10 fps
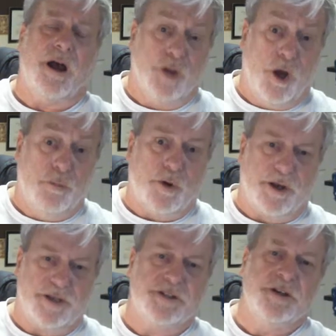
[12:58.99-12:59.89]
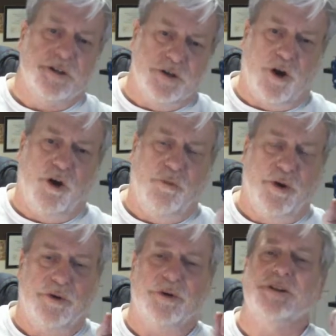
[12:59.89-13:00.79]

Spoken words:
low price to a homeowner